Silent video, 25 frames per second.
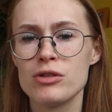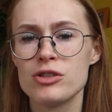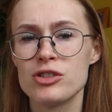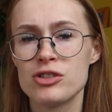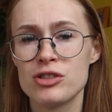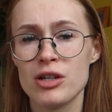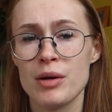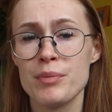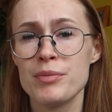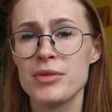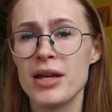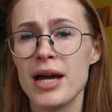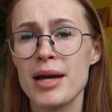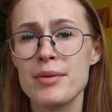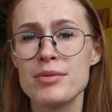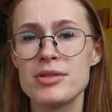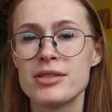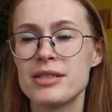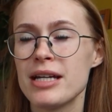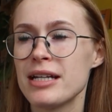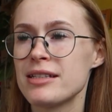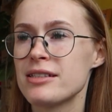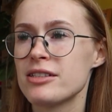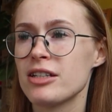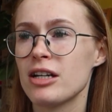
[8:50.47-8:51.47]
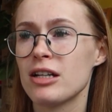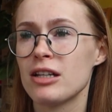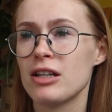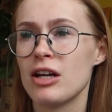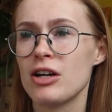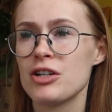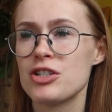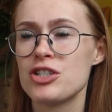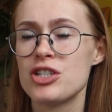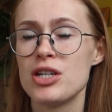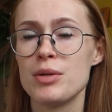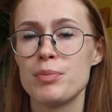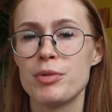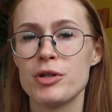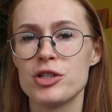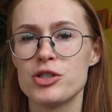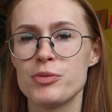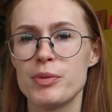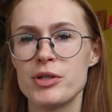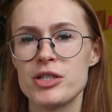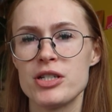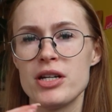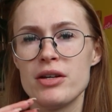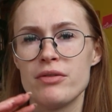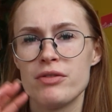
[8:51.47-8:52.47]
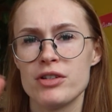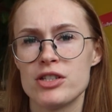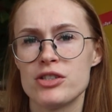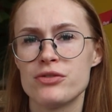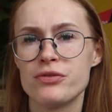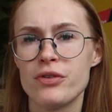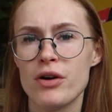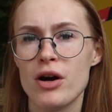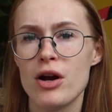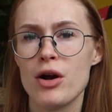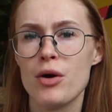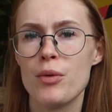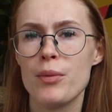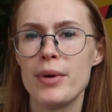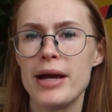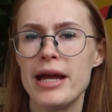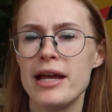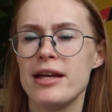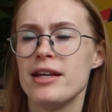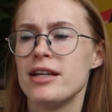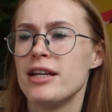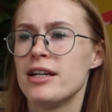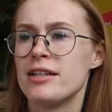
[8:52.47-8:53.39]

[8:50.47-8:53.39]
Sometimes that's a lot cheaper, especially if it's far away,